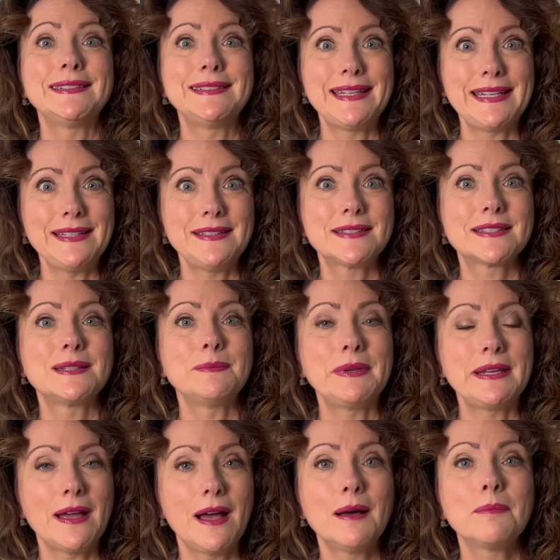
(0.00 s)
needs to
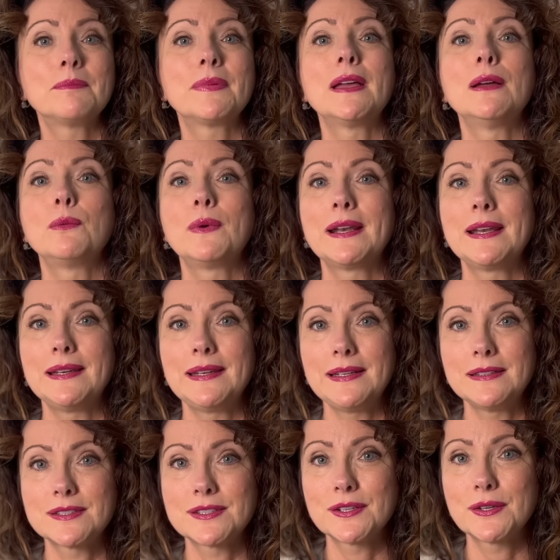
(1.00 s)
be up and when it
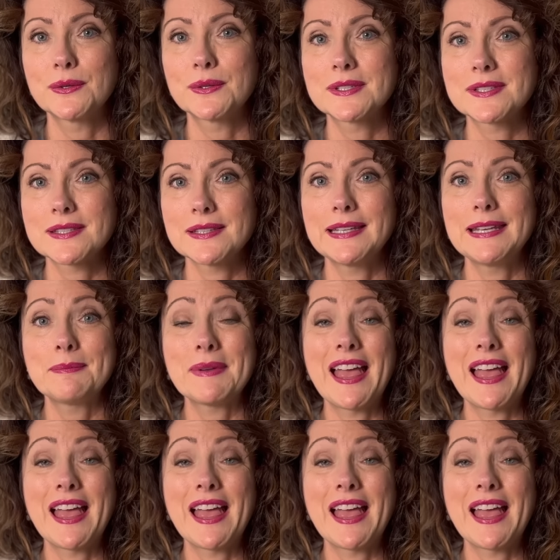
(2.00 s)
needs to go to sleep,